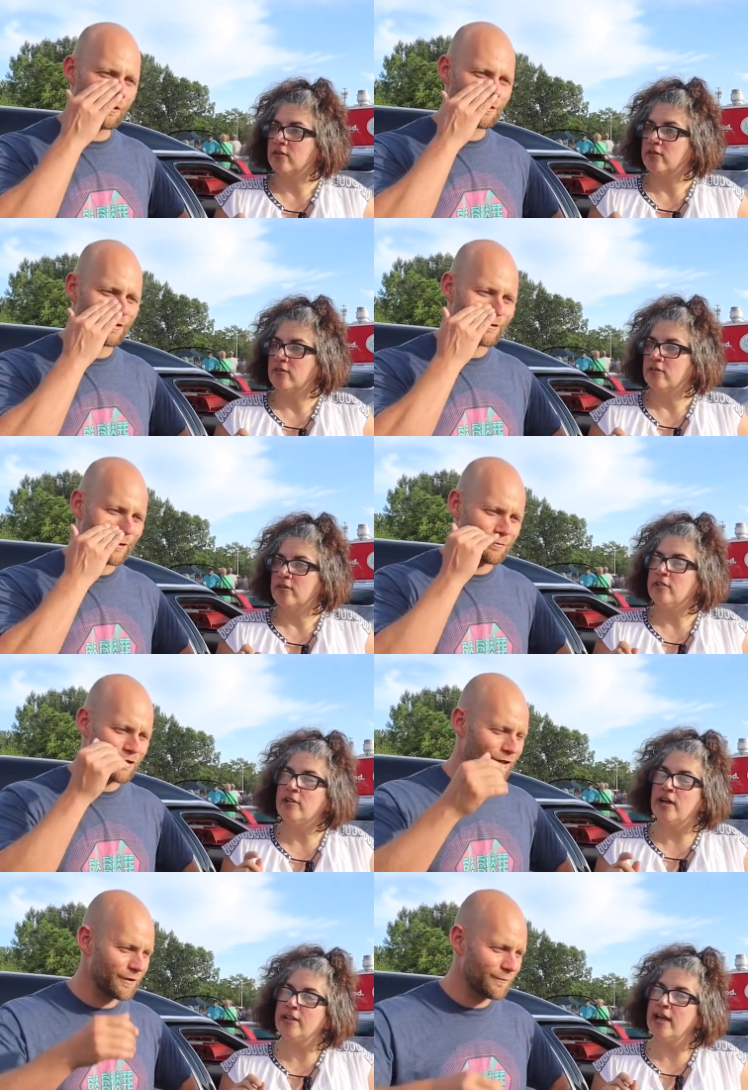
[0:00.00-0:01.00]
Speaker 1: hearses? I'm
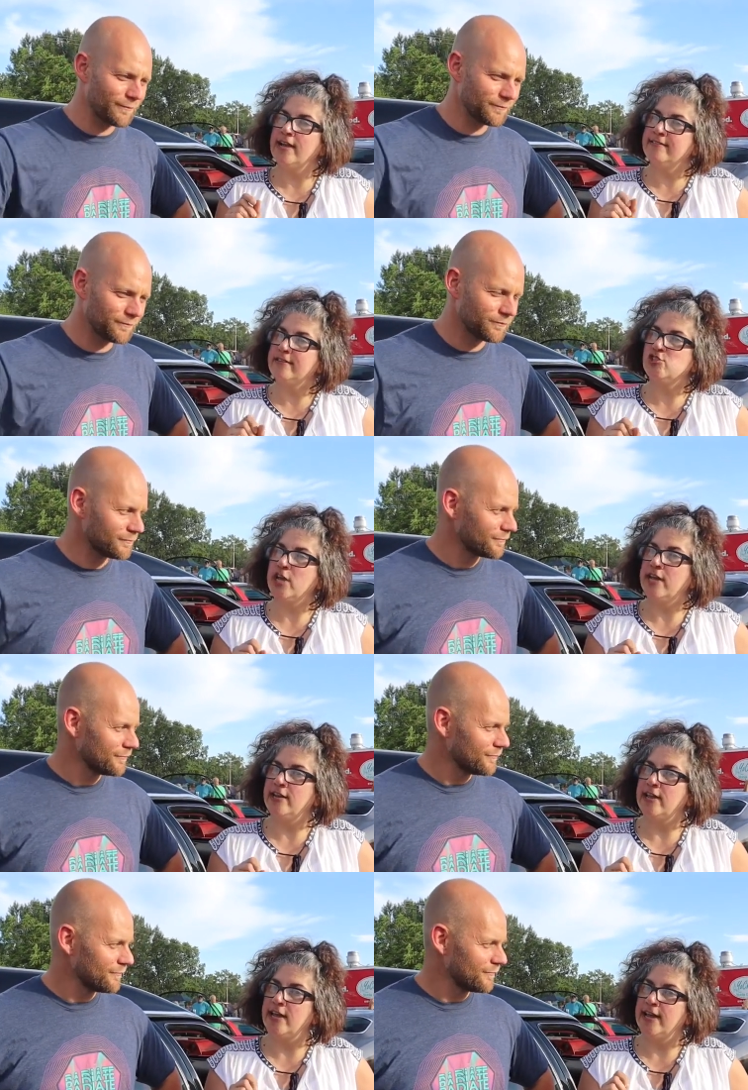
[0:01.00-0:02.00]
sorry. Eliza
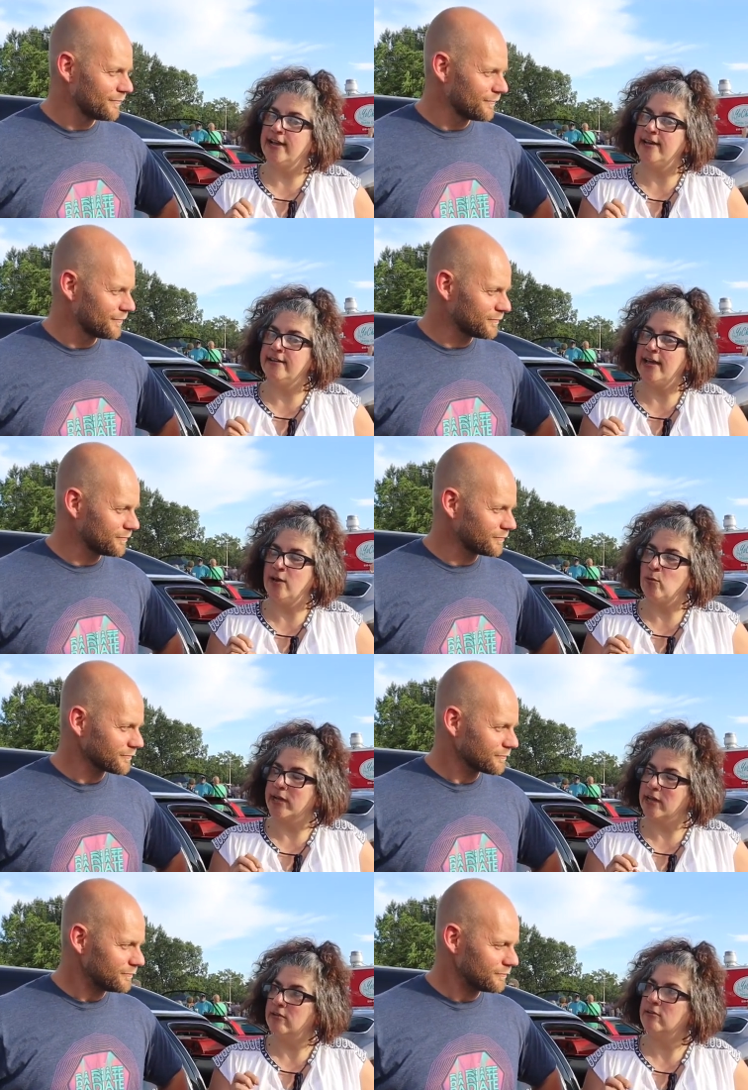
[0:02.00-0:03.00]
Jane and
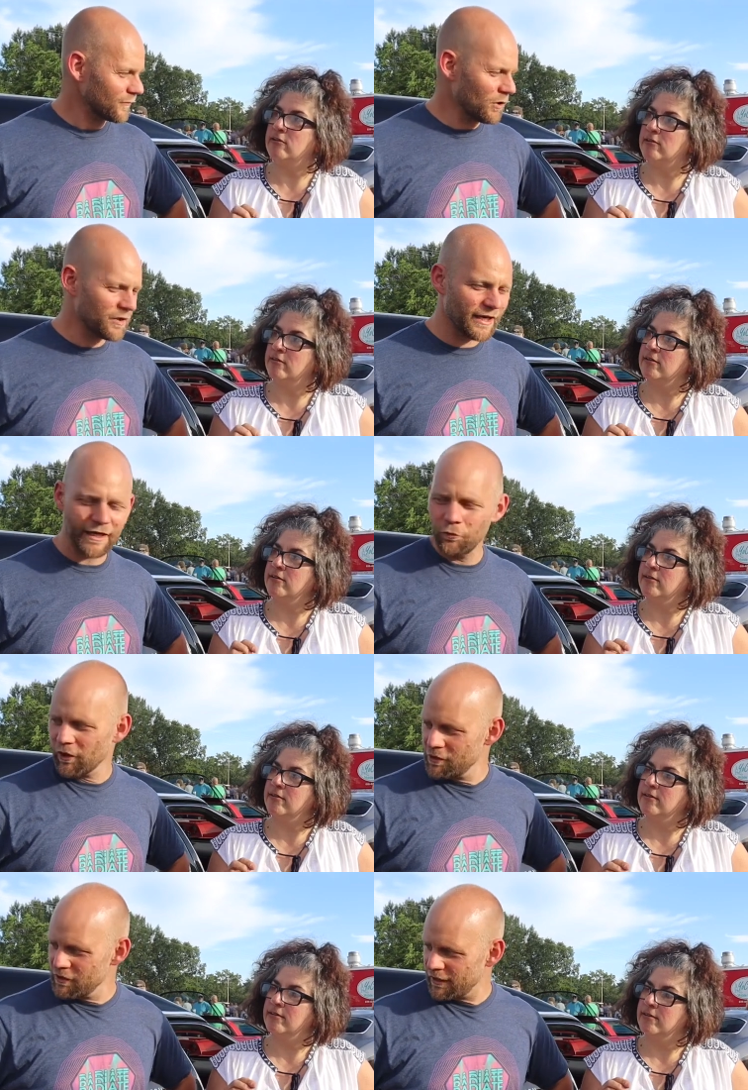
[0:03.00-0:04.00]
Hedwig. Okay, and
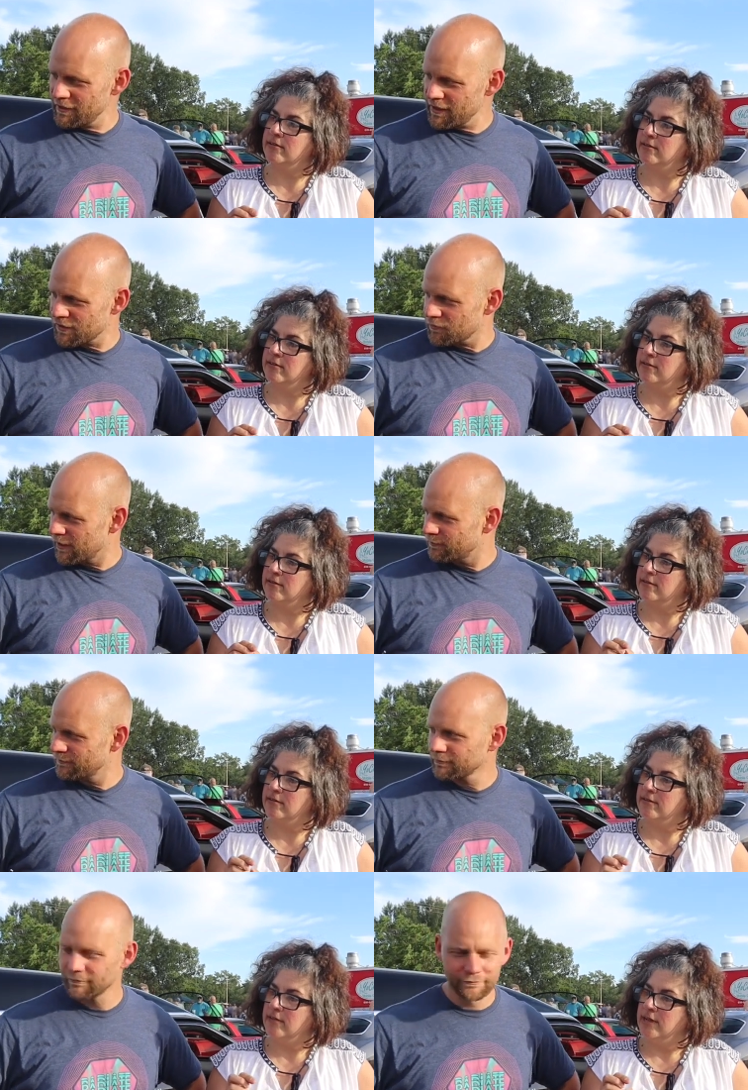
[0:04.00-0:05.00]
where are you getting these from?
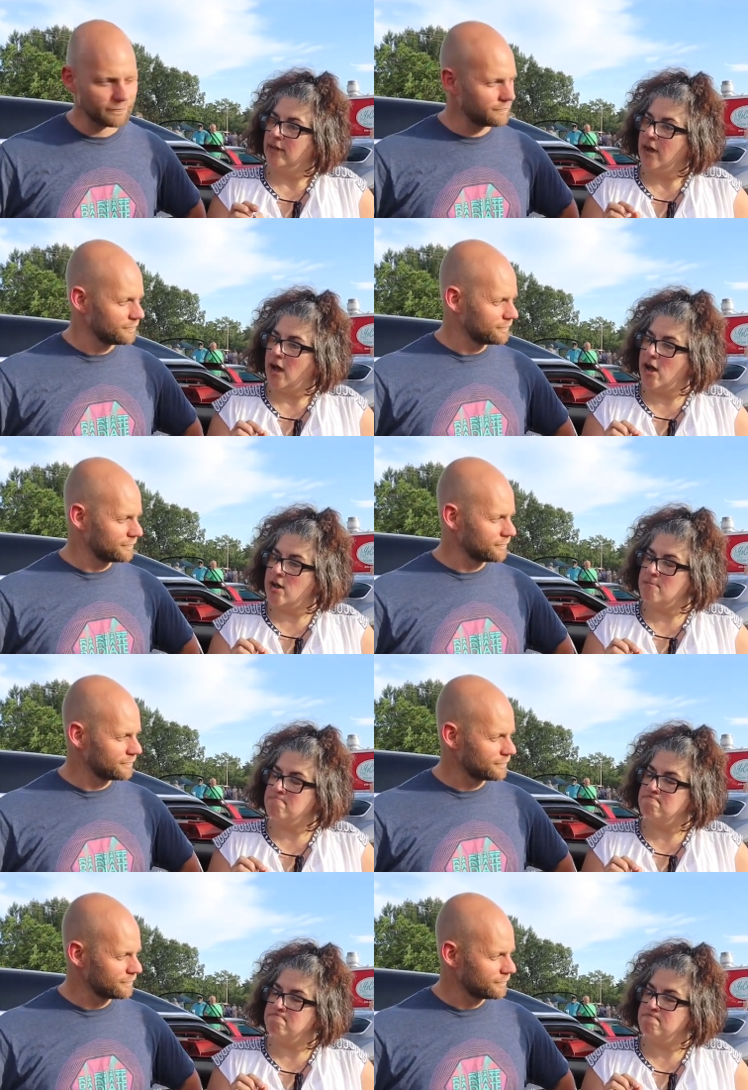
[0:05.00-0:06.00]
Um,
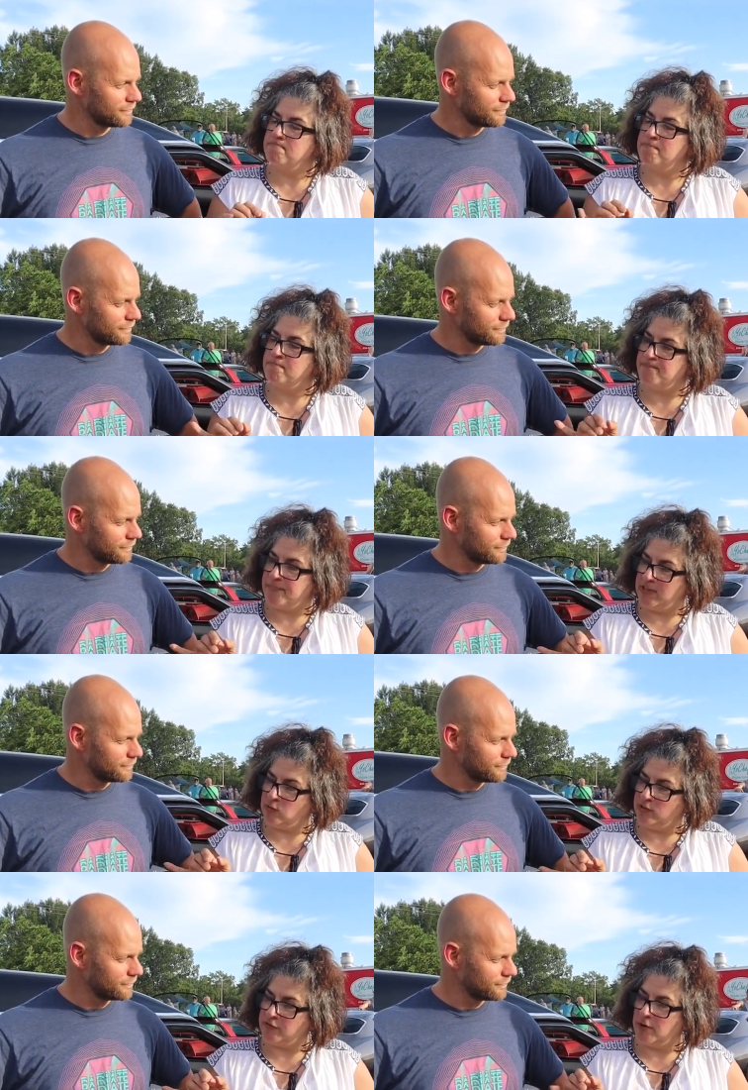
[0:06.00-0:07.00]

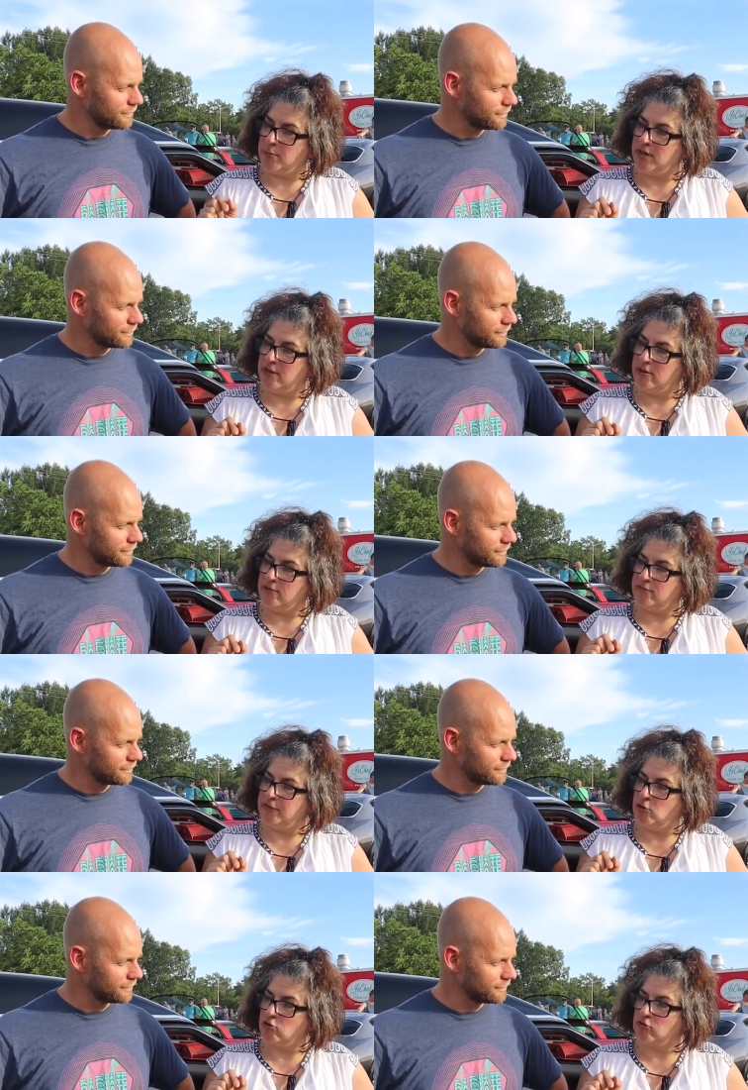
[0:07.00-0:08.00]
this was from a
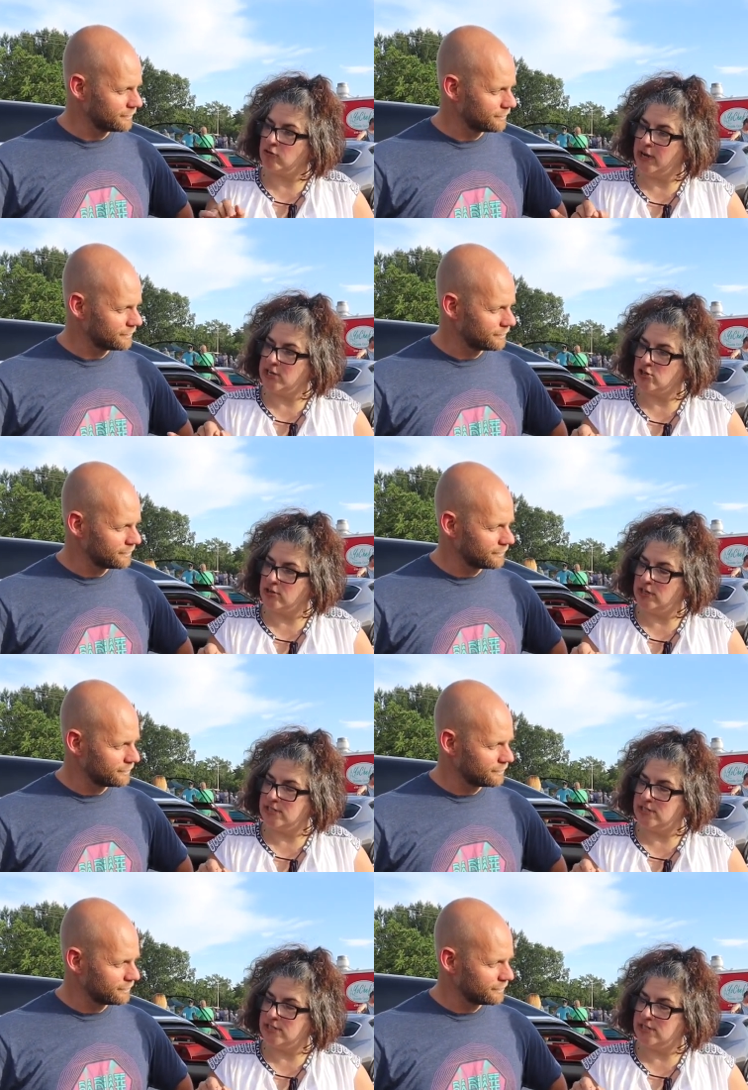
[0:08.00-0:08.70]
funeral director